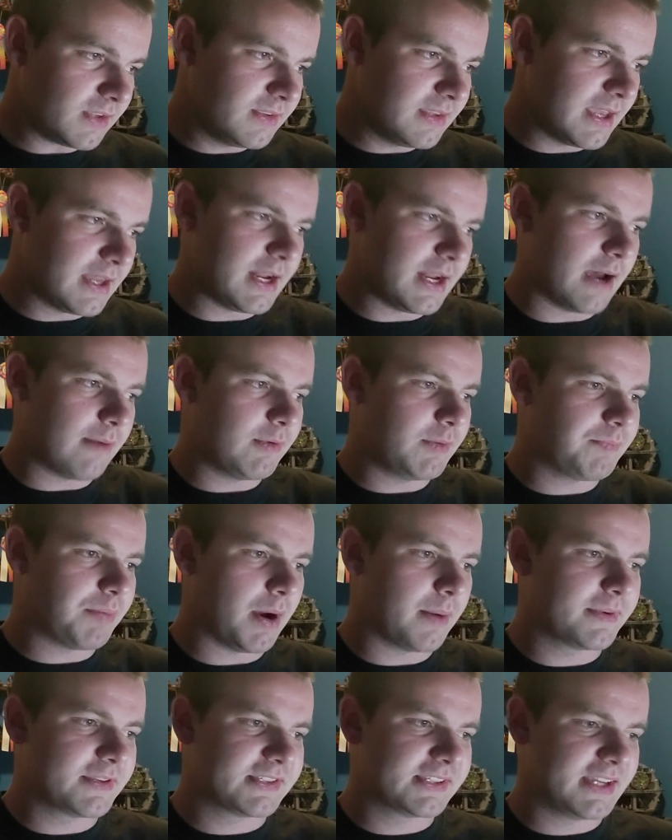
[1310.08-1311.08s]
that I would
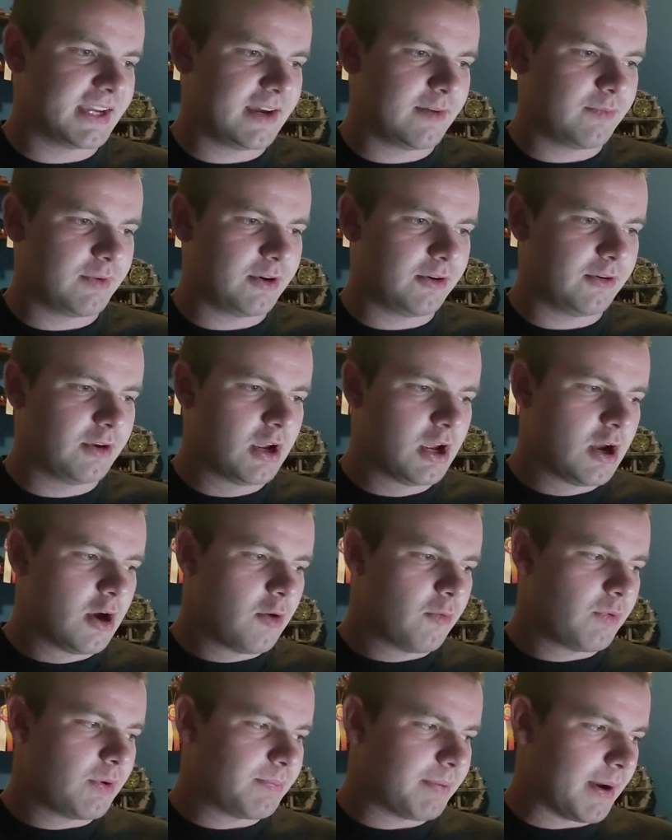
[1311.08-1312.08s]
probably say we
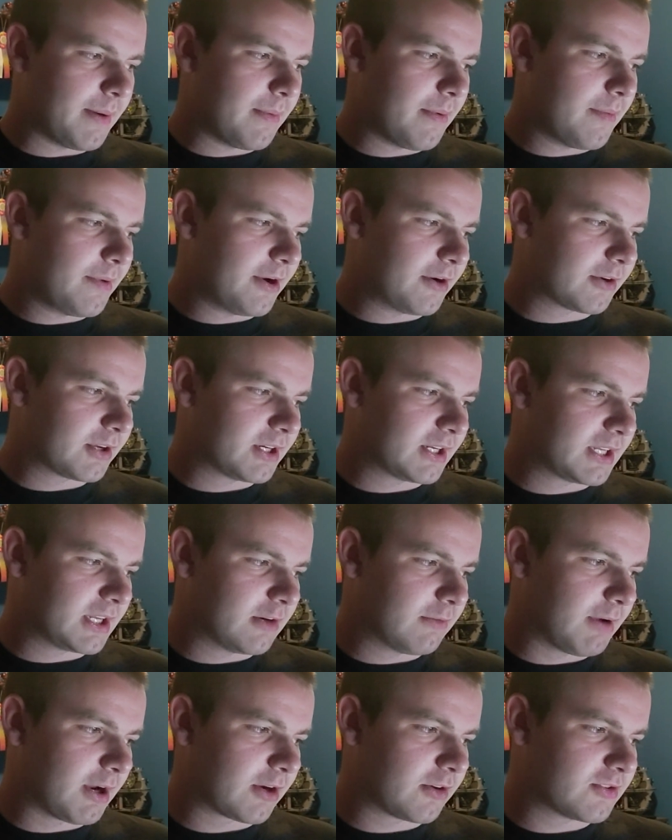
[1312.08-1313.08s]
probably are going to get
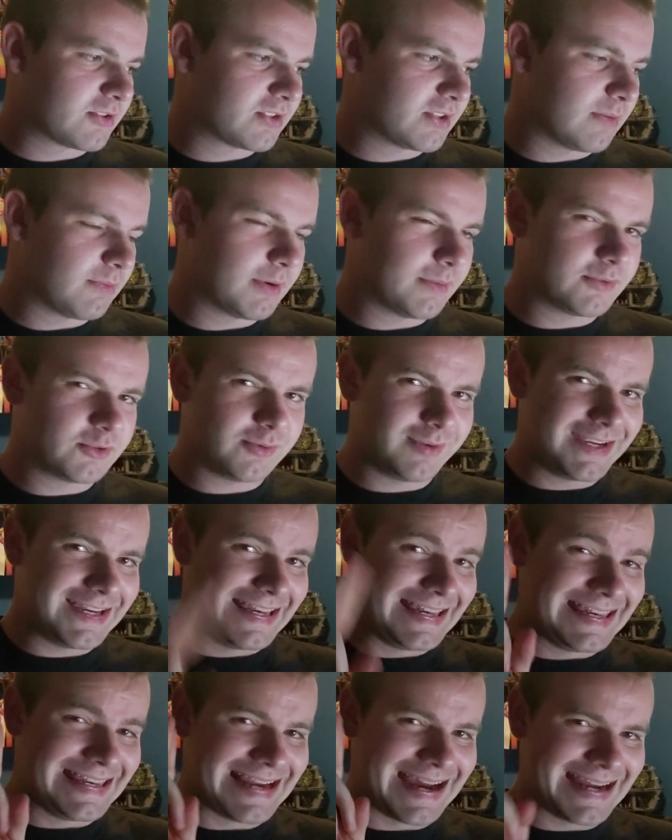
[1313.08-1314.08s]
a record somewhere
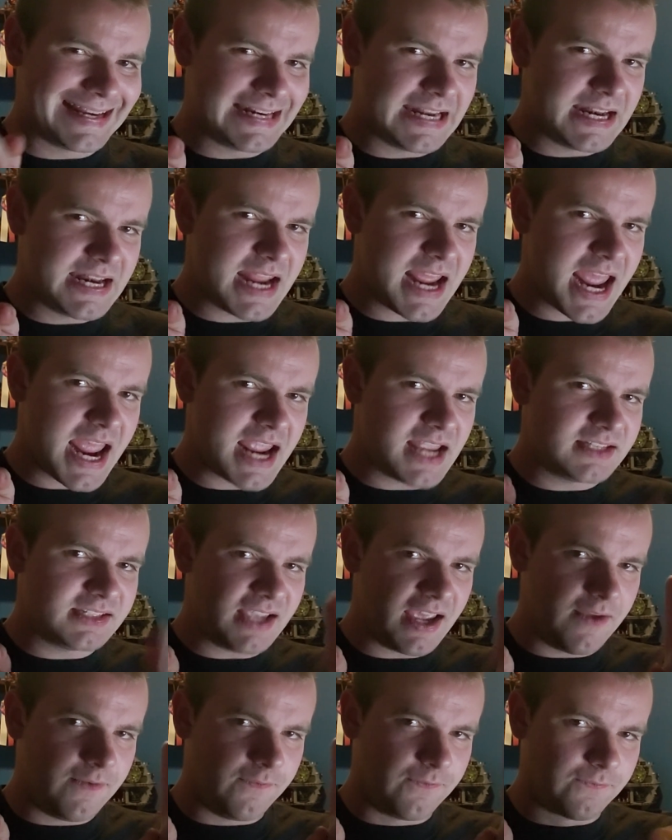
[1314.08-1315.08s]
between
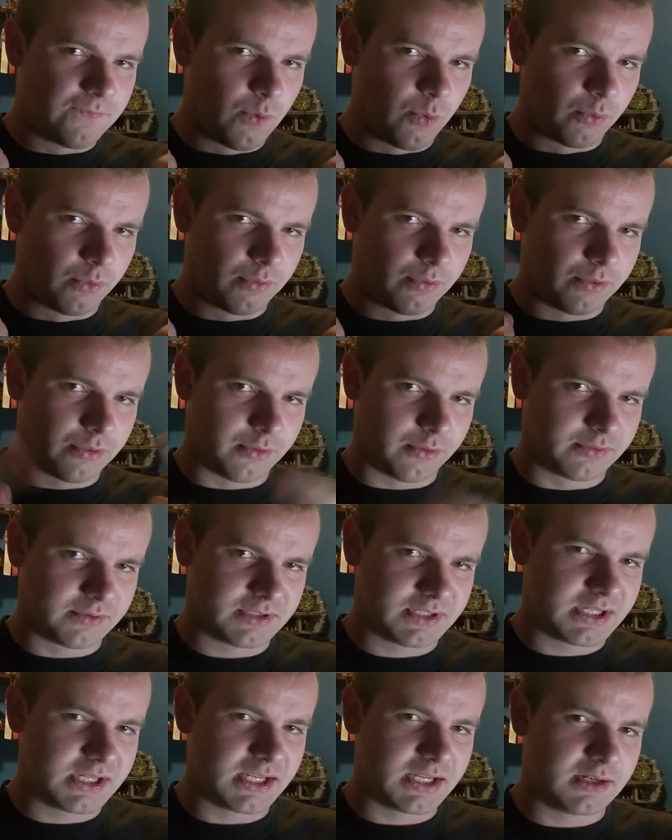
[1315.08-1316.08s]
9-8 and
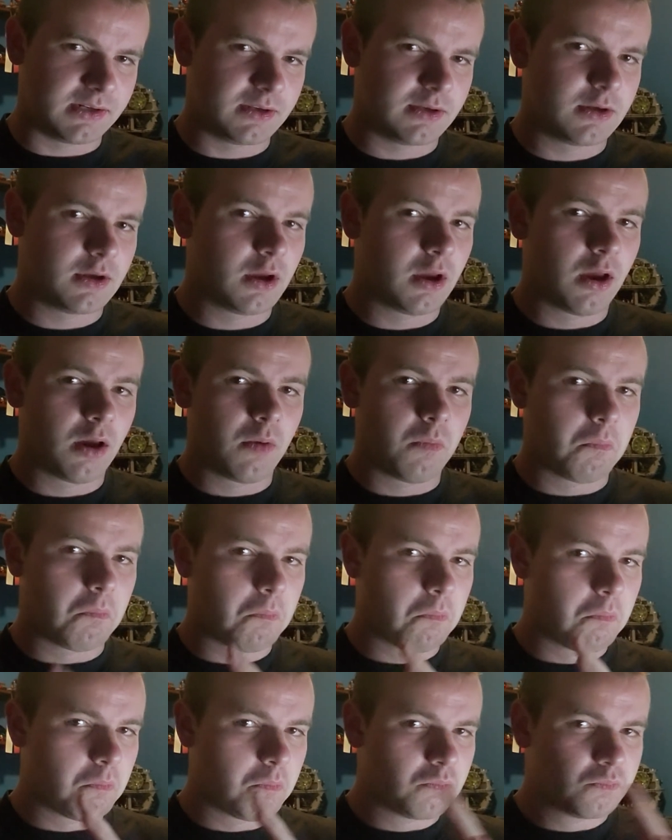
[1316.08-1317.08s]
4-13.
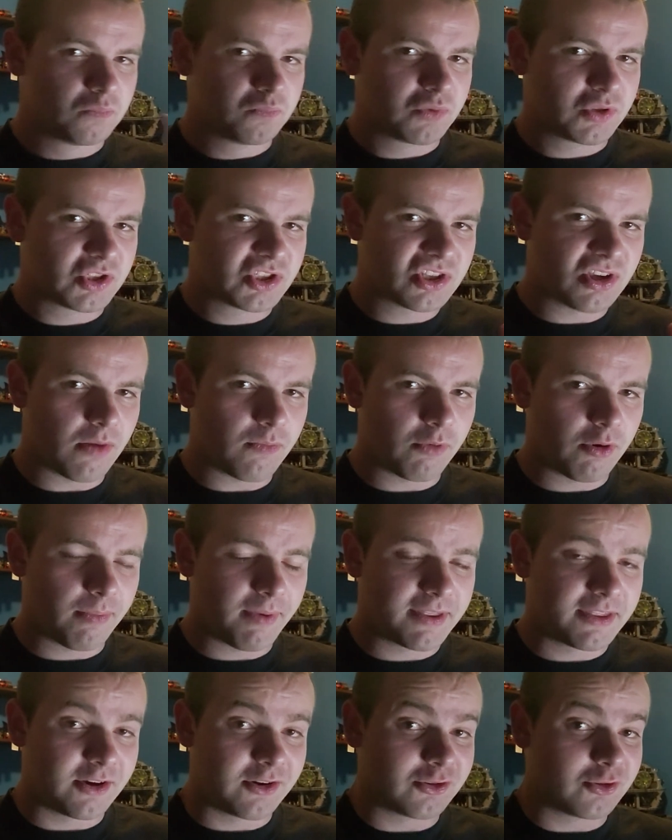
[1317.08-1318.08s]
Somewhere
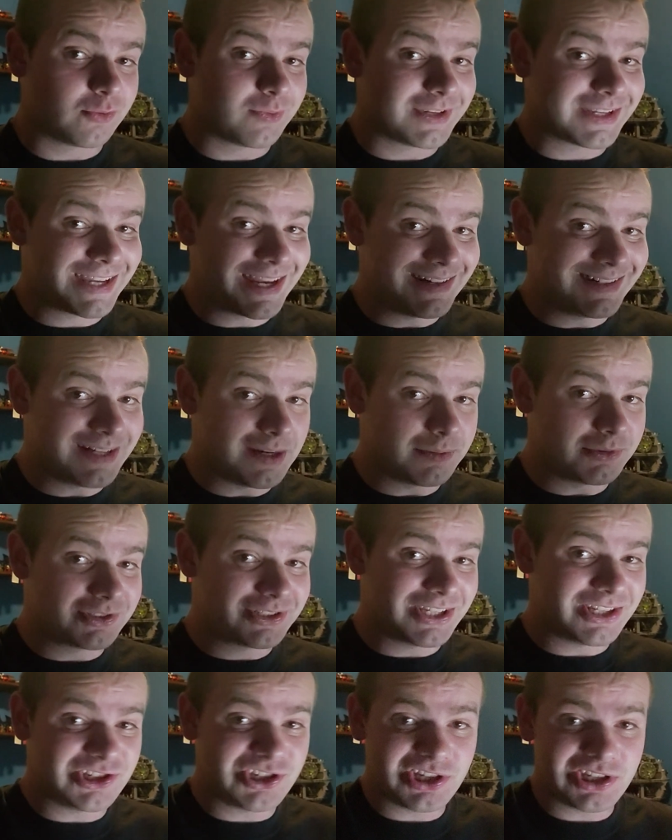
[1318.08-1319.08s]
around there. Do we get double
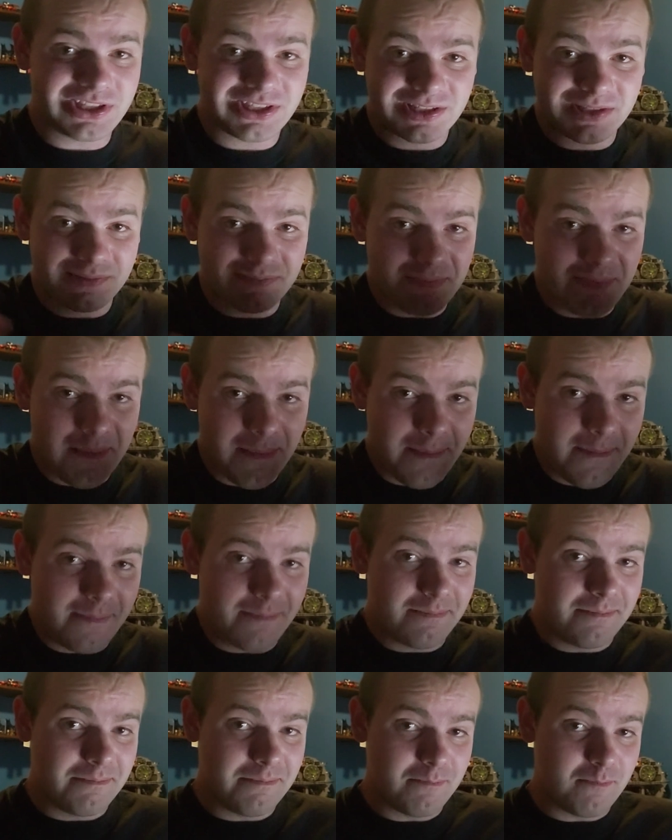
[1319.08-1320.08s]
digits?
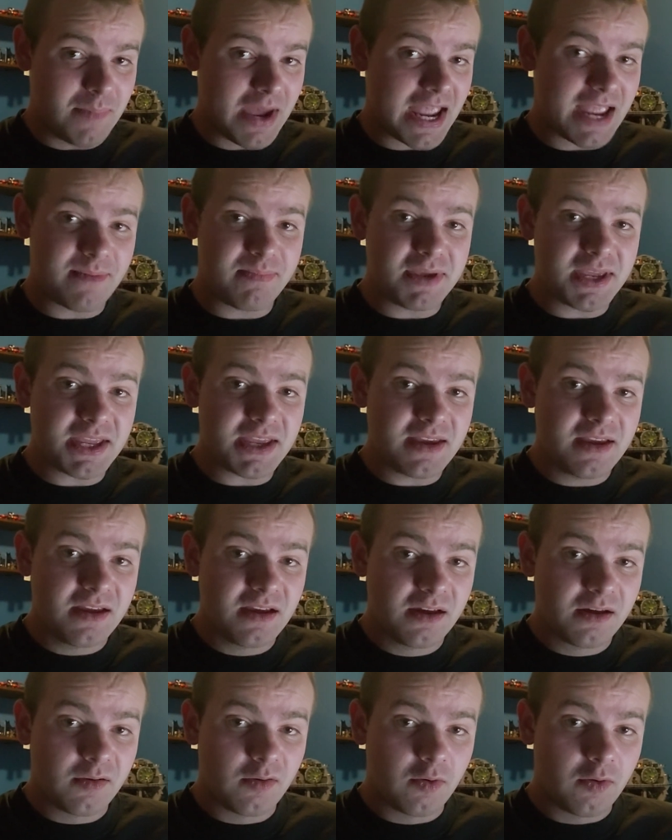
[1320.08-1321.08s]
Maybe.
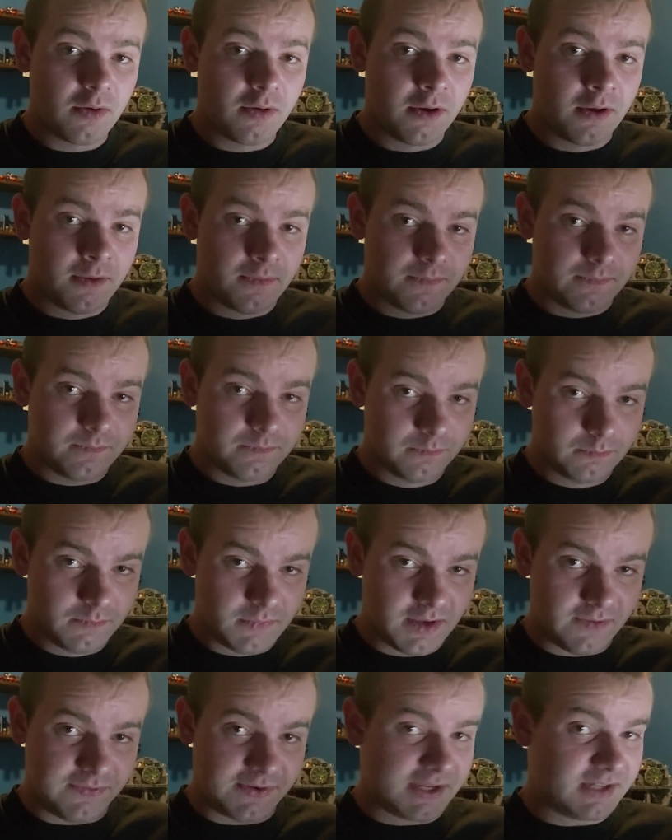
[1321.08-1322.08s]

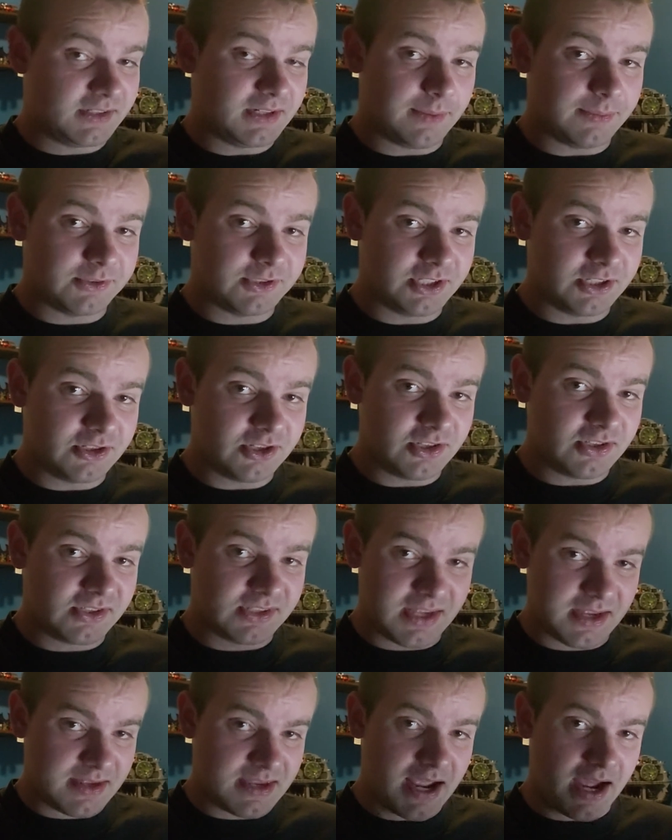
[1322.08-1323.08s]
If we get double digits,
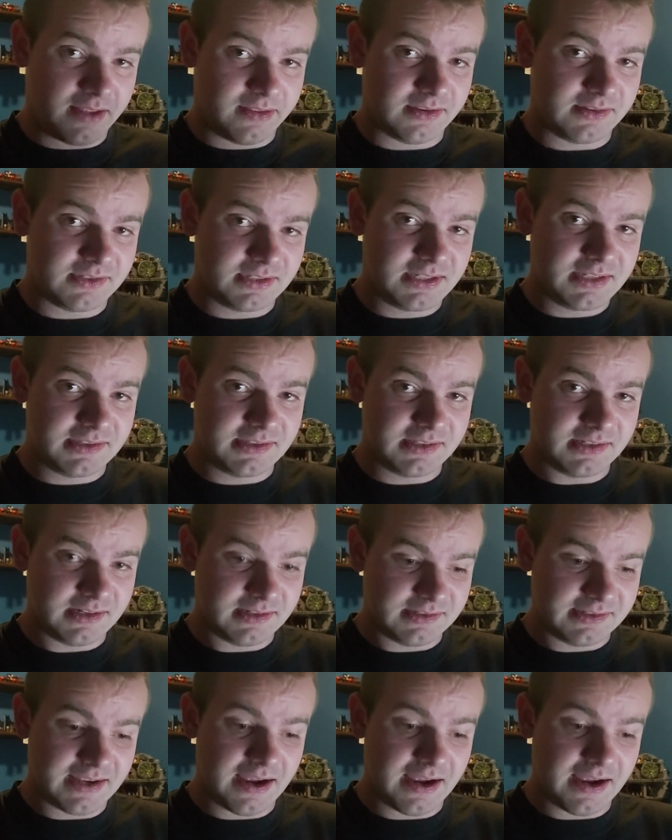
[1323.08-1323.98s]
then yeah, the season is